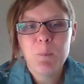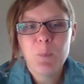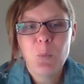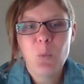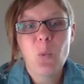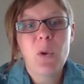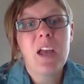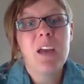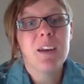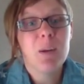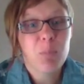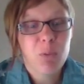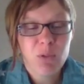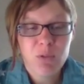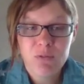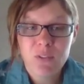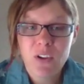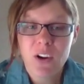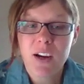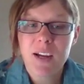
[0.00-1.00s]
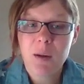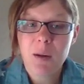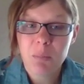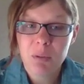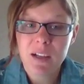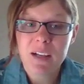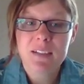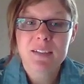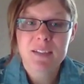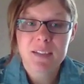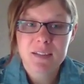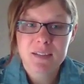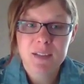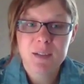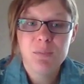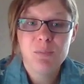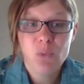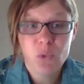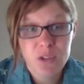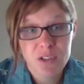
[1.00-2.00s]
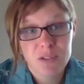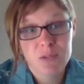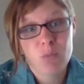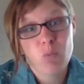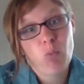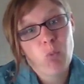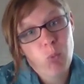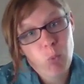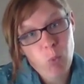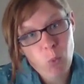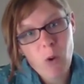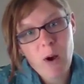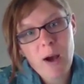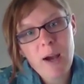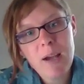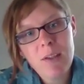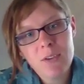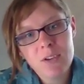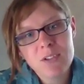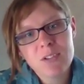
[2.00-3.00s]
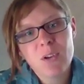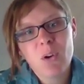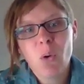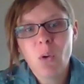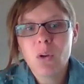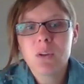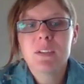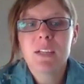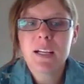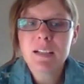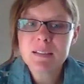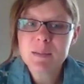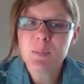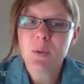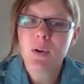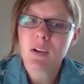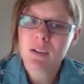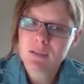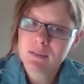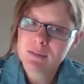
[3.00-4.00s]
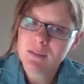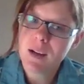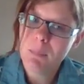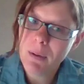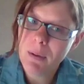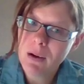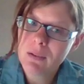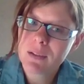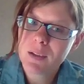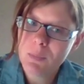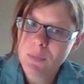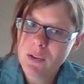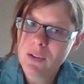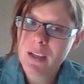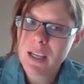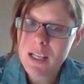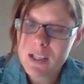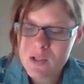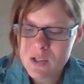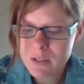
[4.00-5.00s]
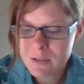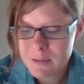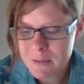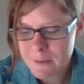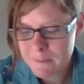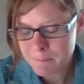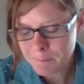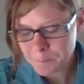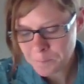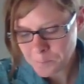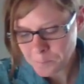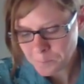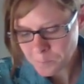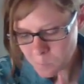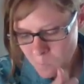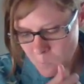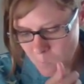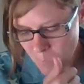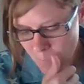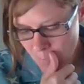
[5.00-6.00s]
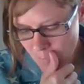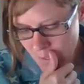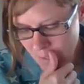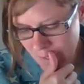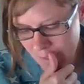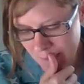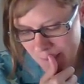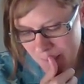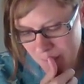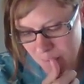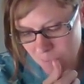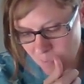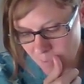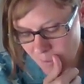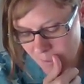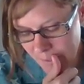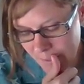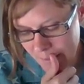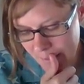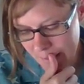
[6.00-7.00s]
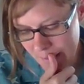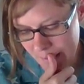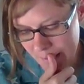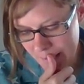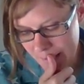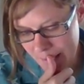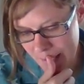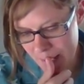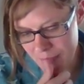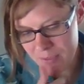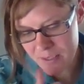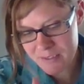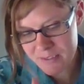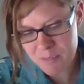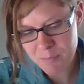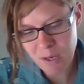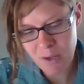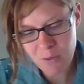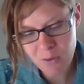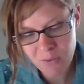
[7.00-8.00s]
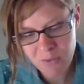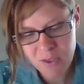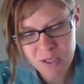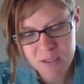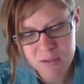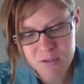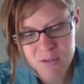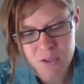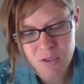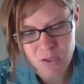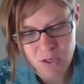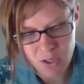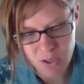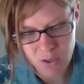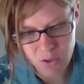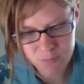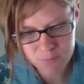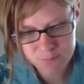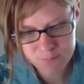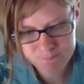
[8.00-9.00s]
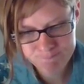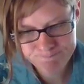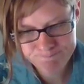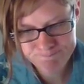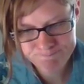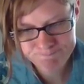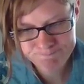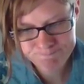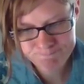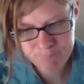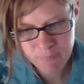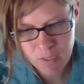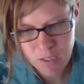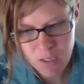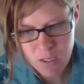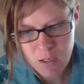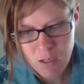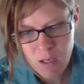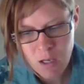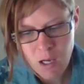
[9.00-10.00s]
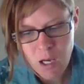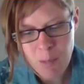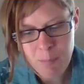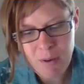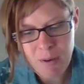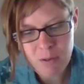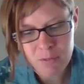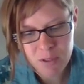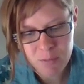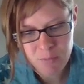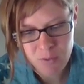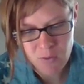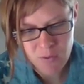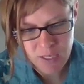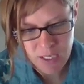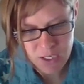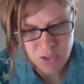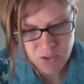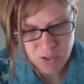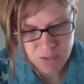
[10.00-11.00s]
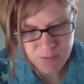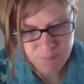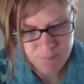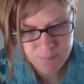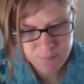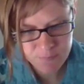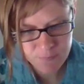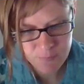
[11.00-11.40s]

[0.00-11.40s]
we end up with a very complex system, which is why there's a whole textbook about communications. And then some other things to know about communication